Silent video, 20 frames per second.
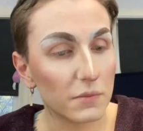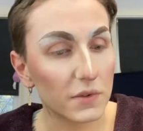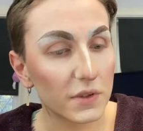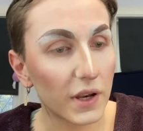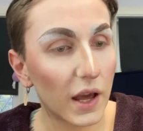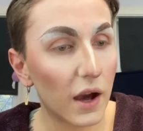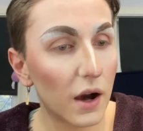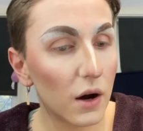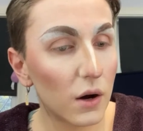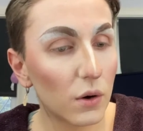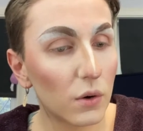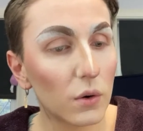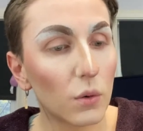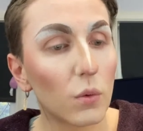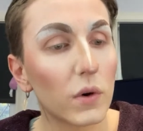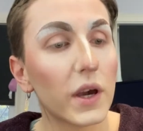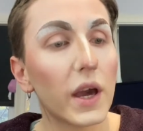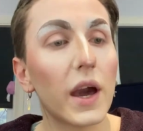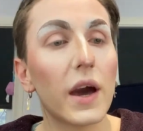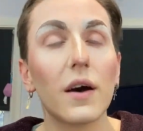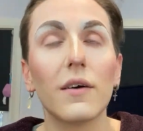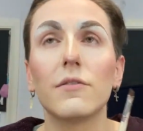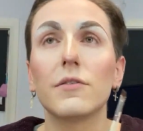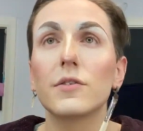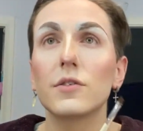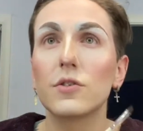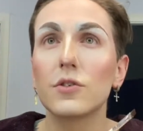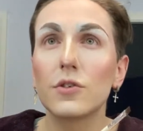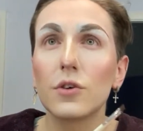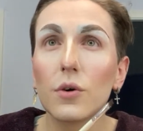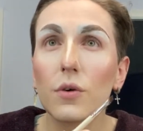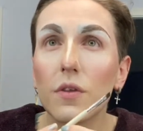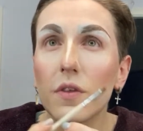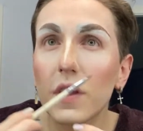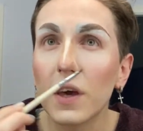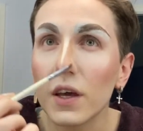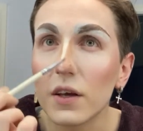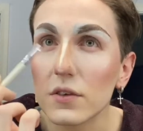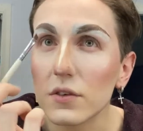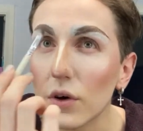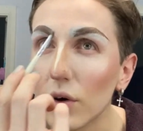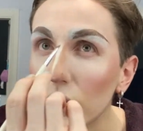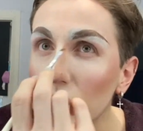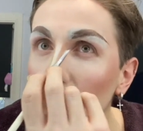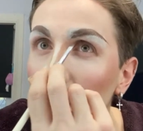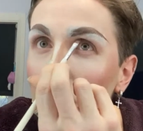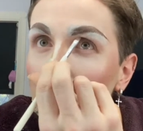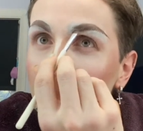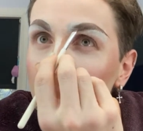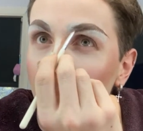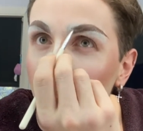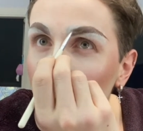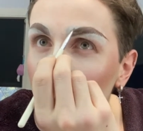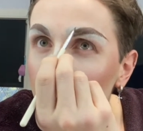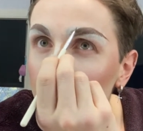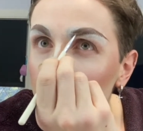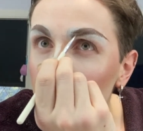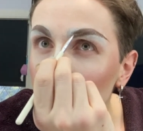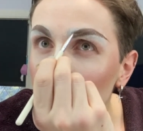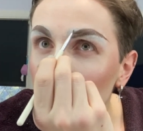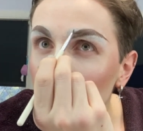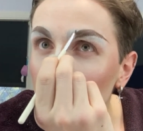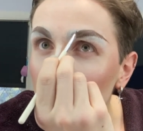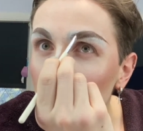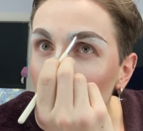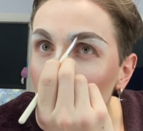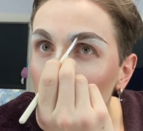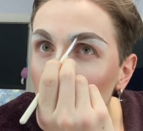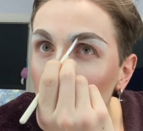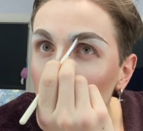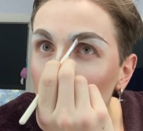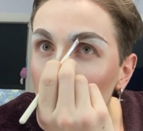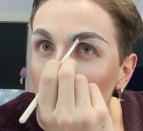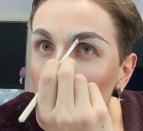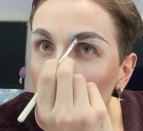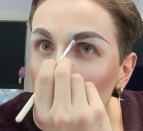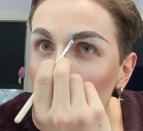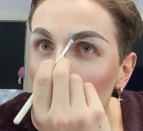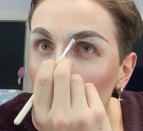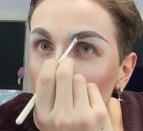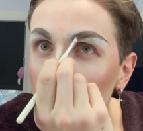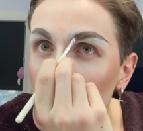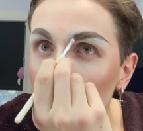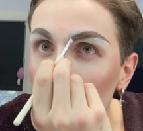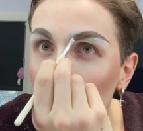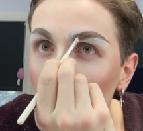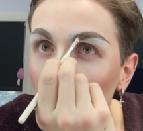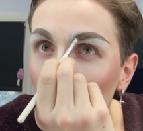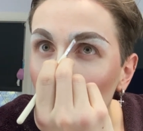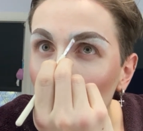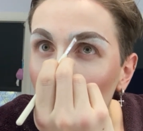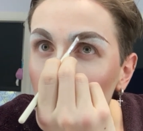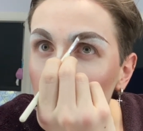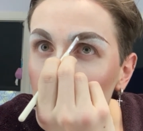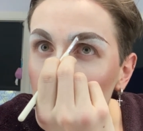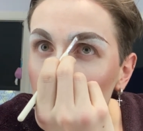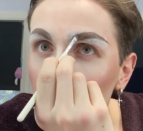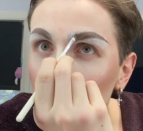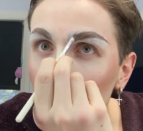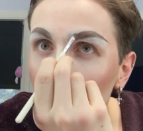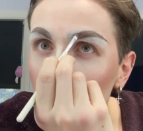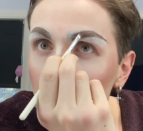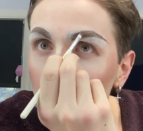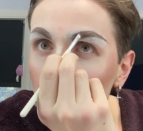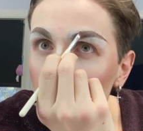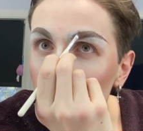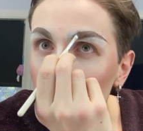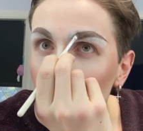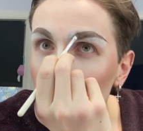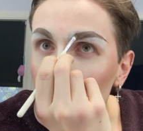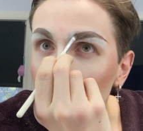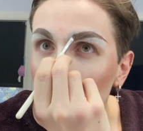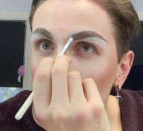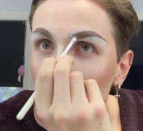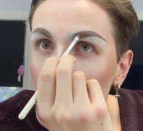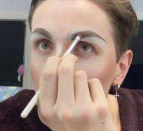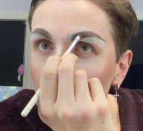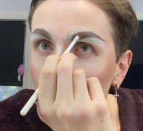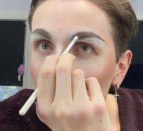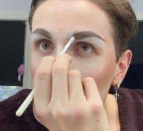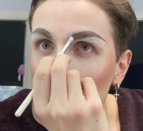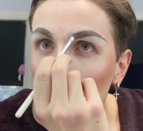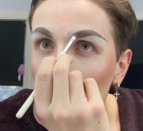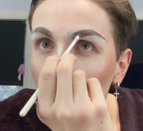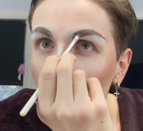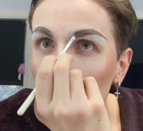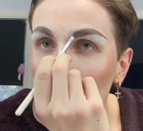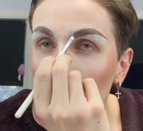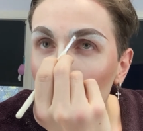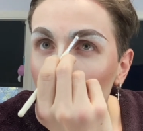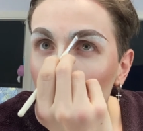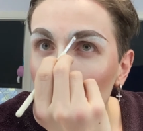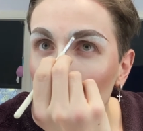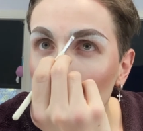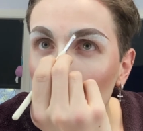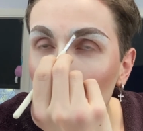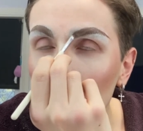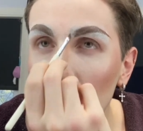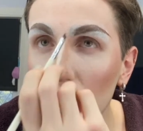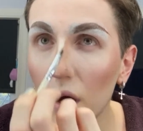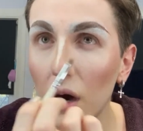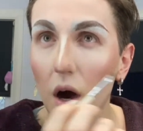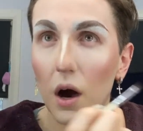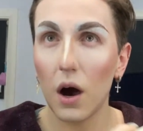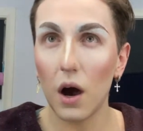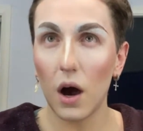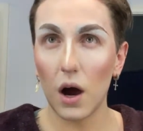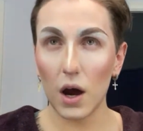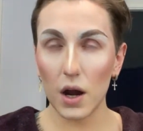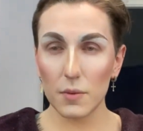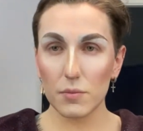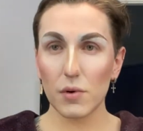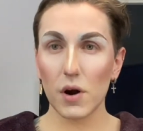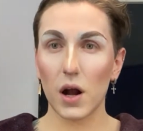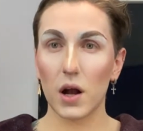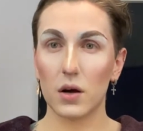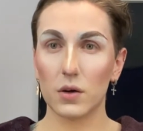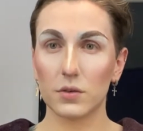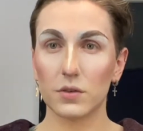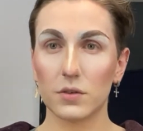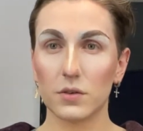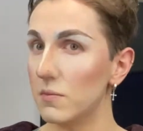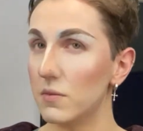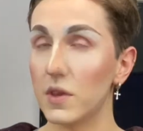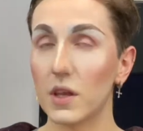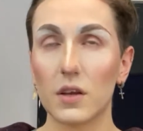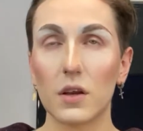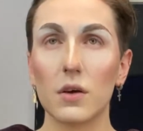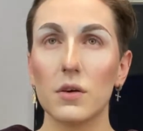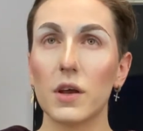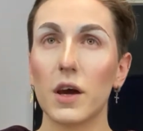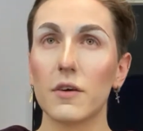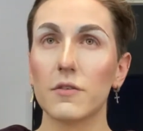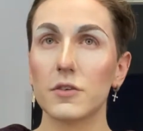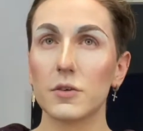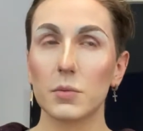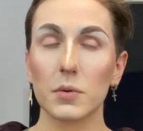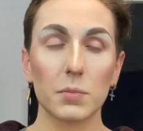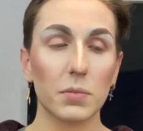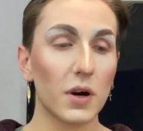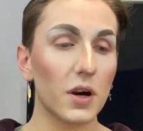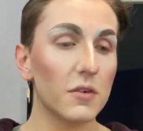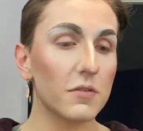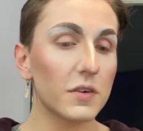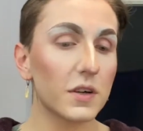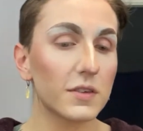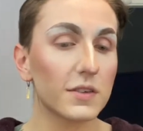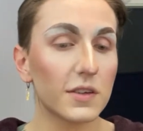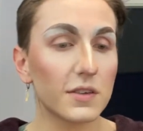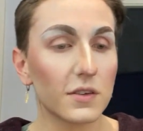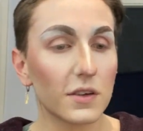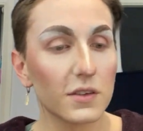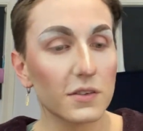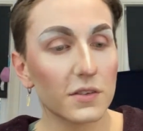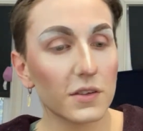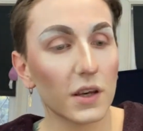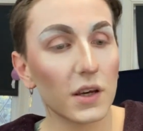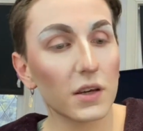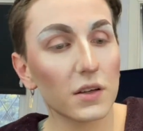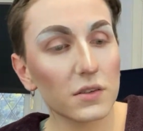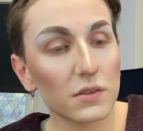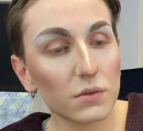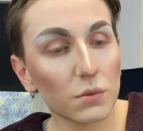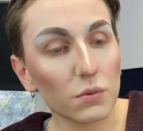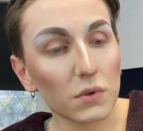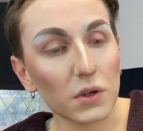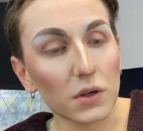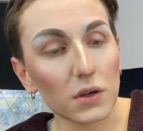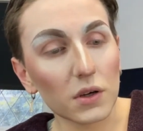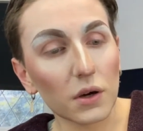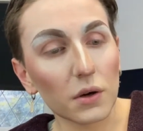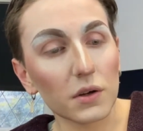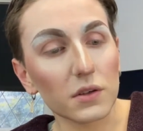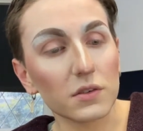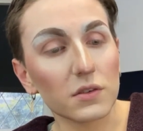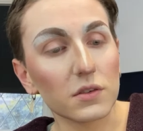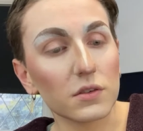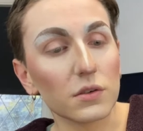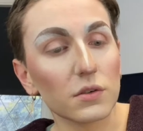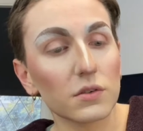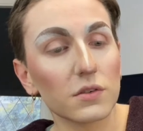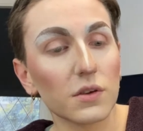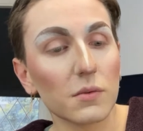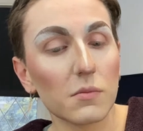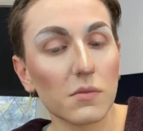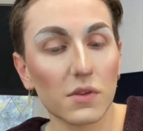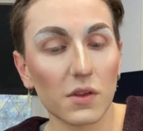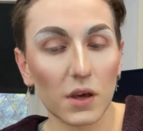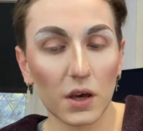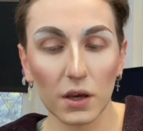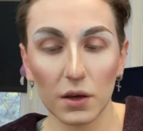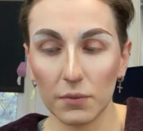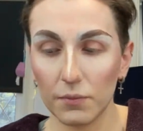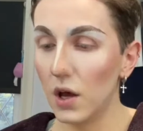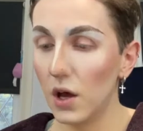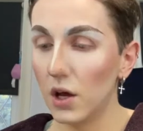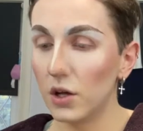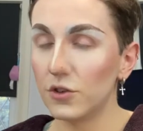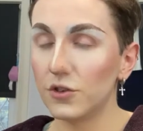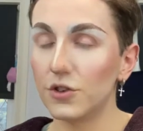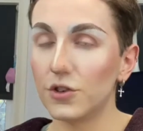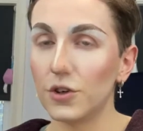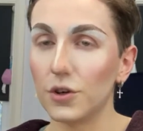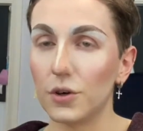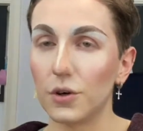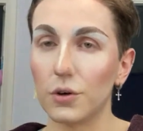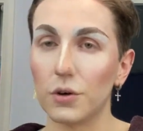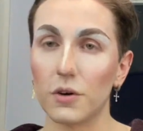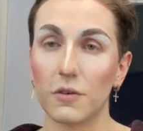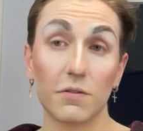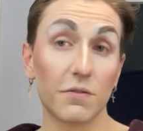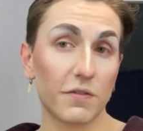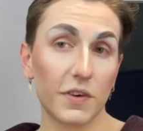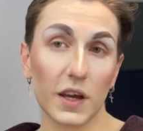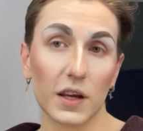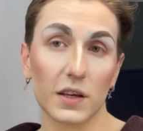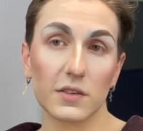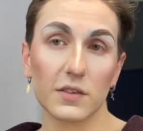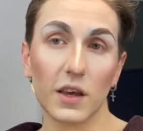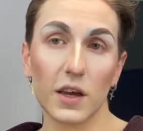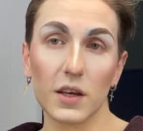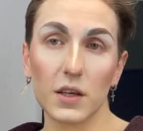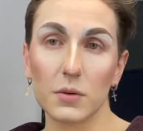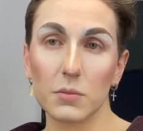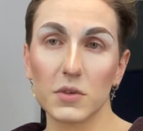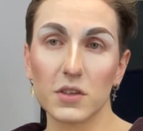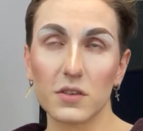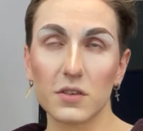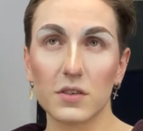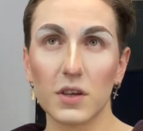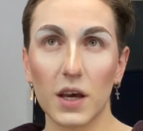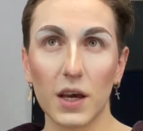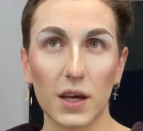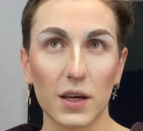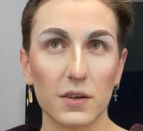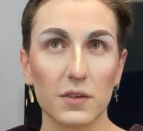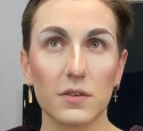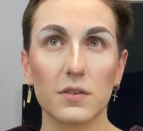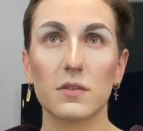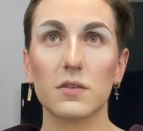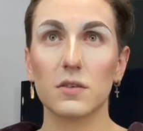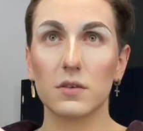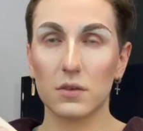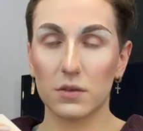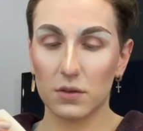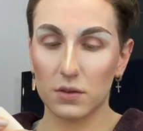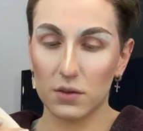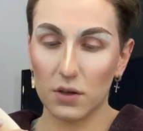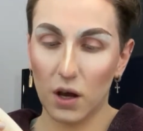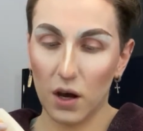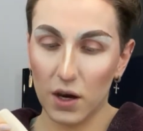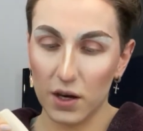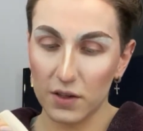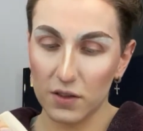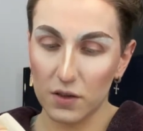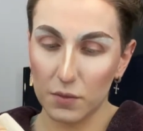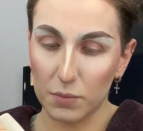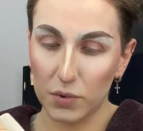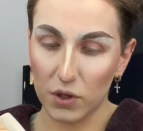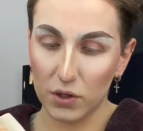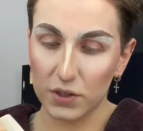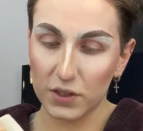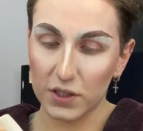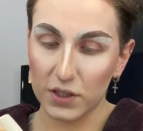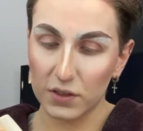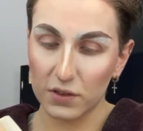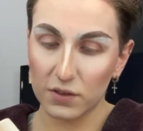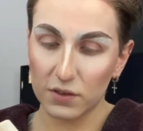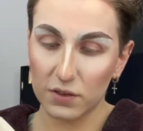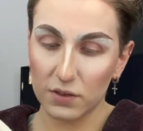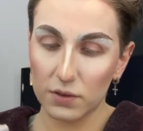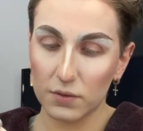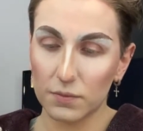Now we have two things on our face, somewhat resembling eyebrows. They don't have to be perfect, as I said. We're going to do something to fix any mistakes, hide the bodies,